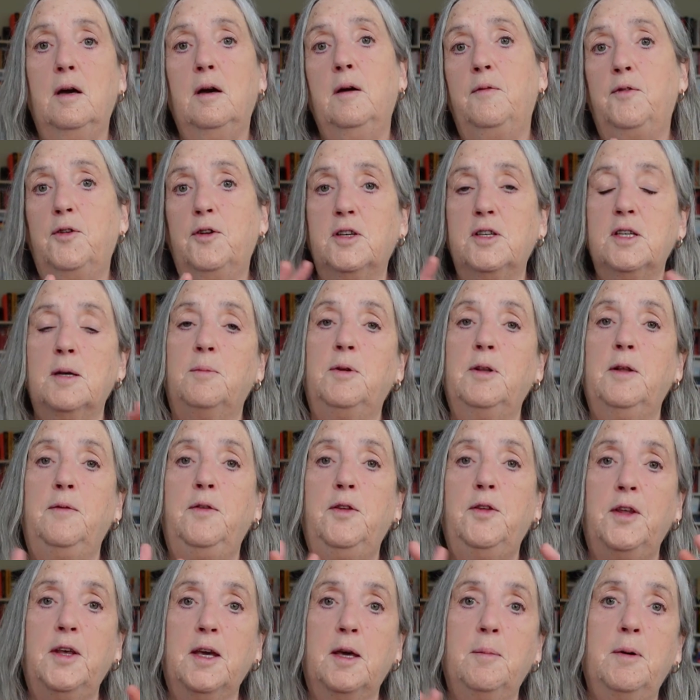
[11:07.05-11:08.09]
For example, if
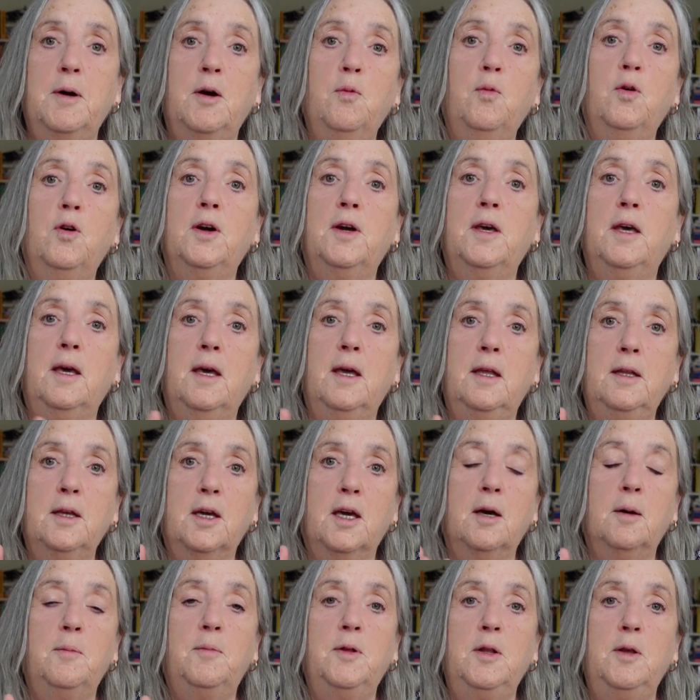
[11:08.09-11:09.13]
you think about working in a
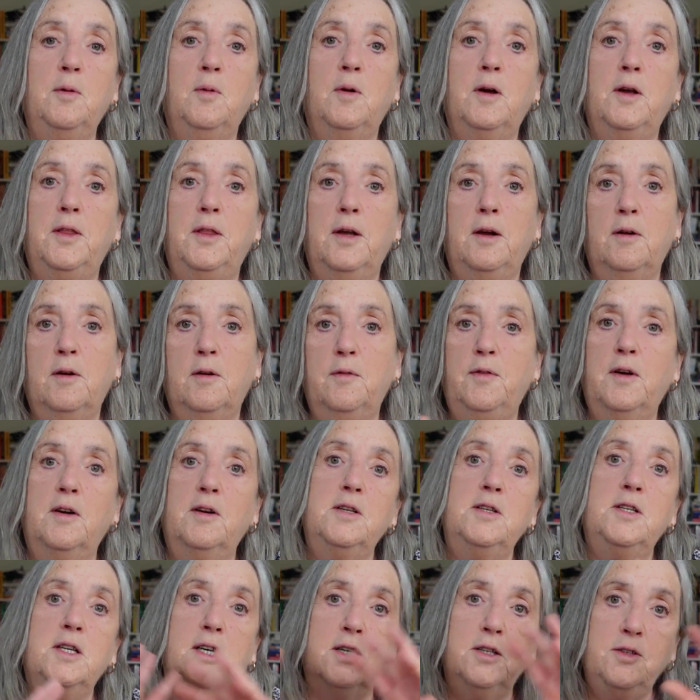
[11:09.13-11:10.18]
company where there are
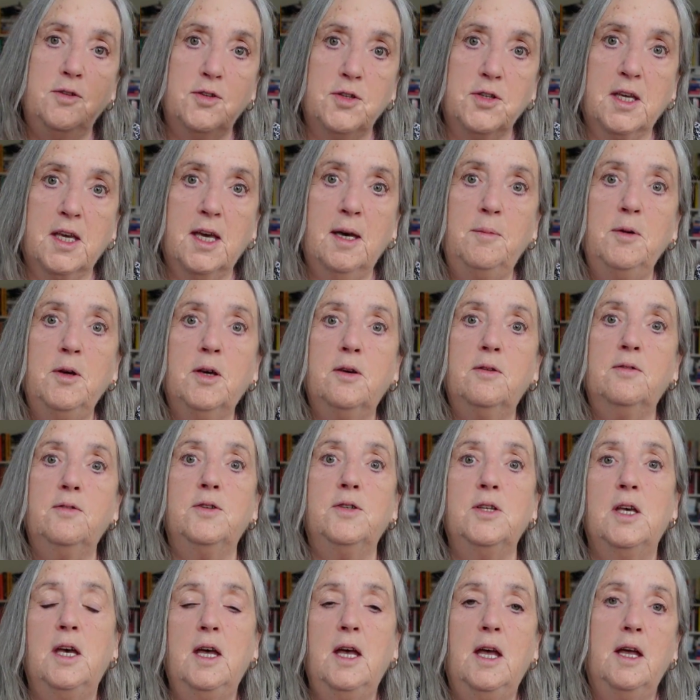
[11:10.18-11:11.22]
very dangerous
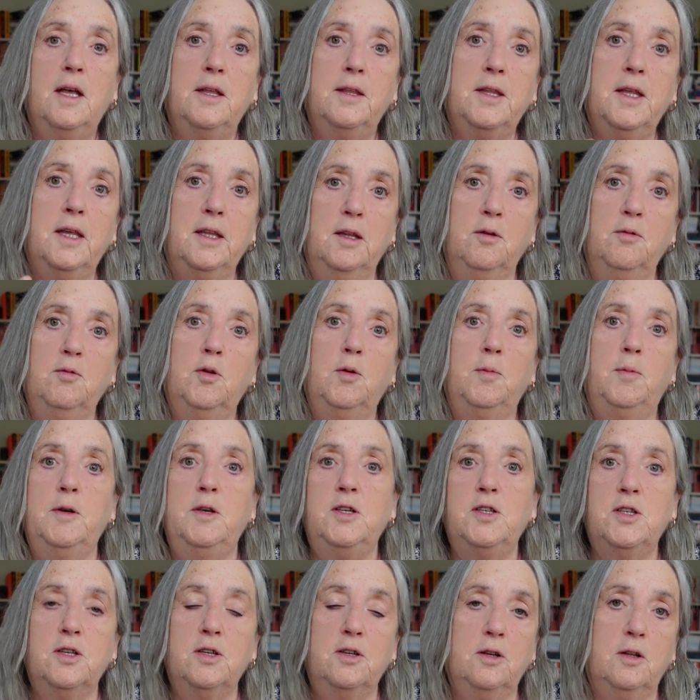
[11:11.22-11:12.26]
chemicals, then there will be
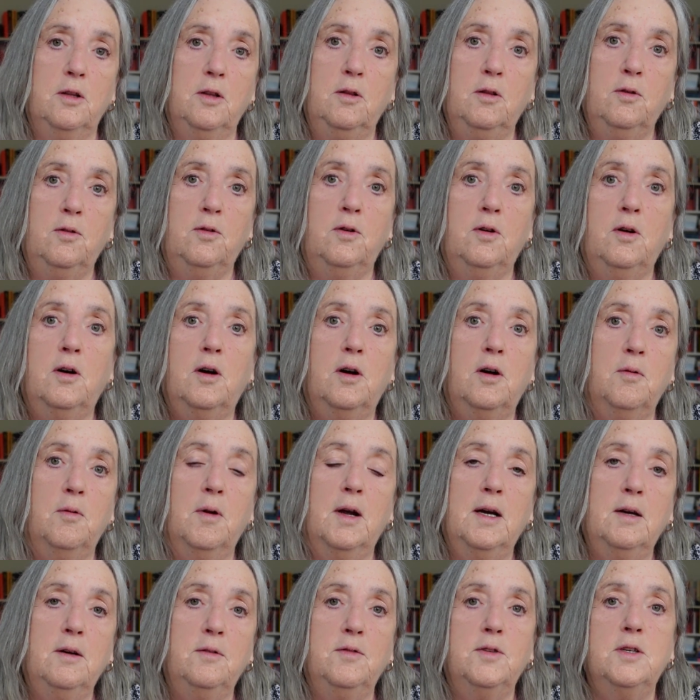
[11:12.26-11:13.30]
certain law
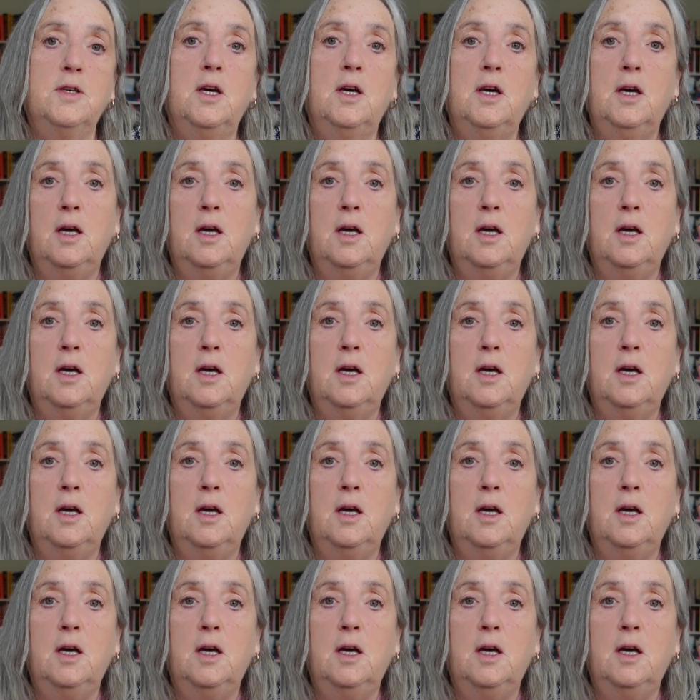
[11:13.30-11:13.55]
around